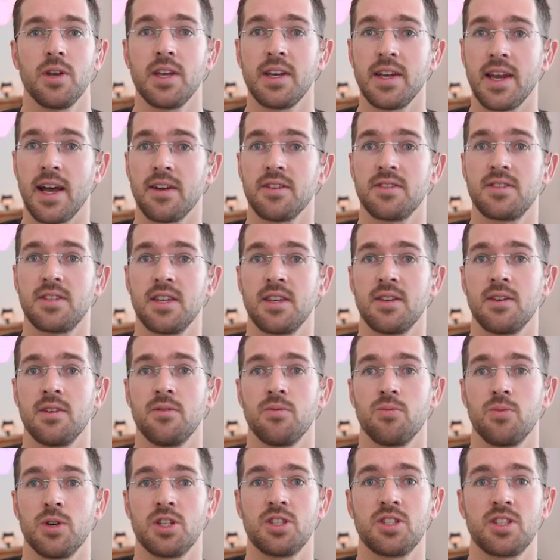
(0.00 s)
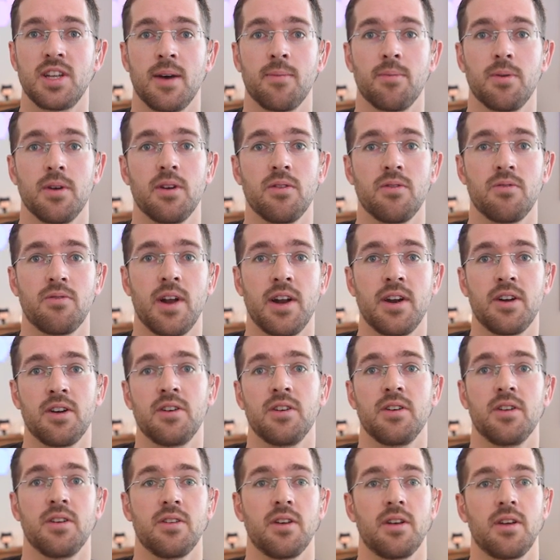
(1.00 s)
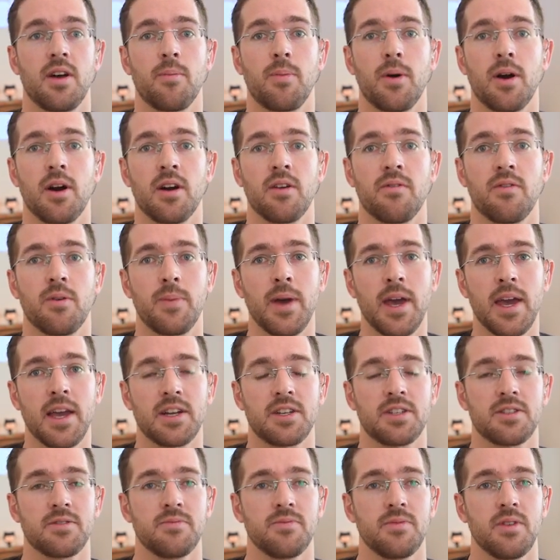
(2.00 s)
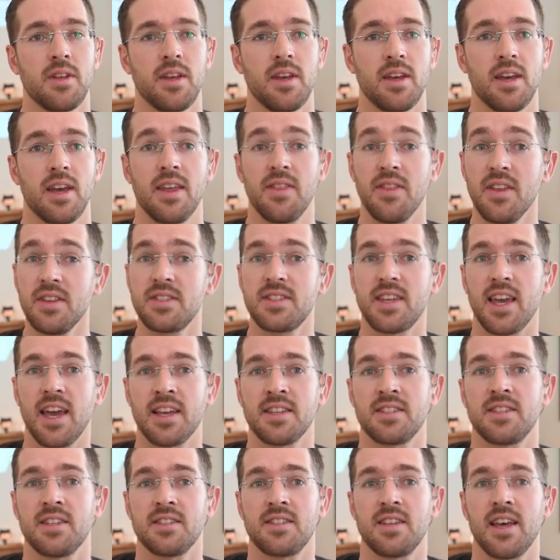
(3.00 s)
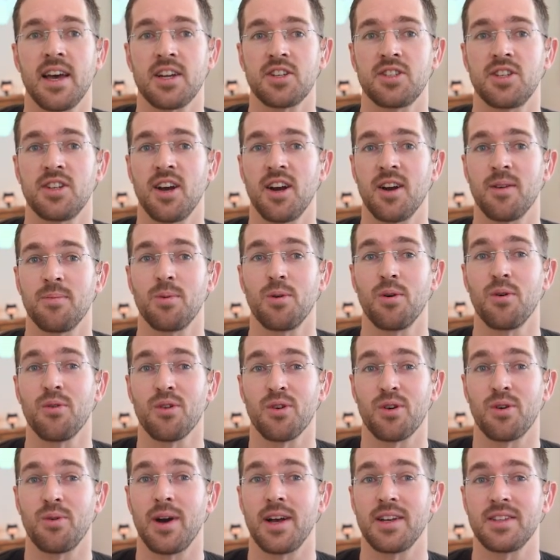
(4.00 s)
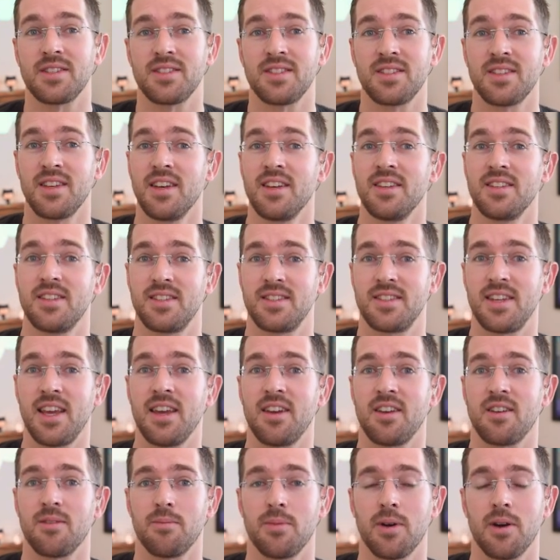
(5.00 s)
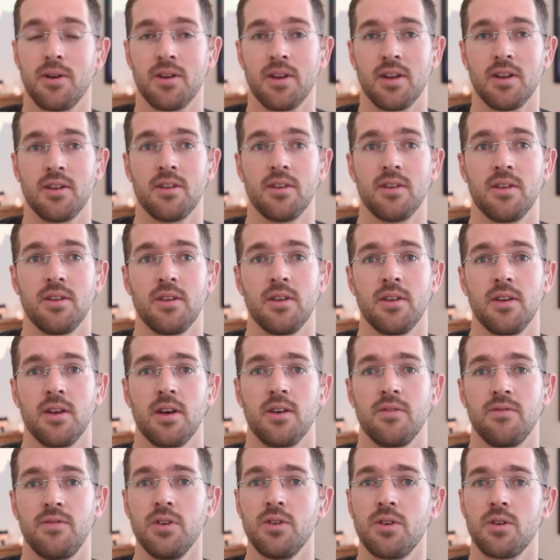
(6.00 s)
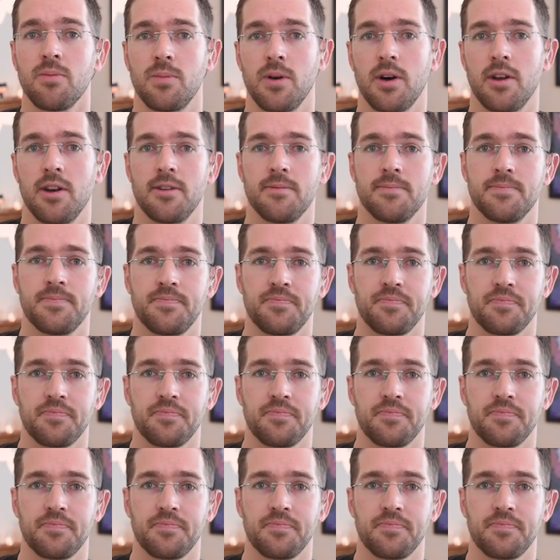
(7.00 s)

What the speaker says: we can now see which template rendered a part of a page. In this case, it's actually our pull requests state component, ViewComponent.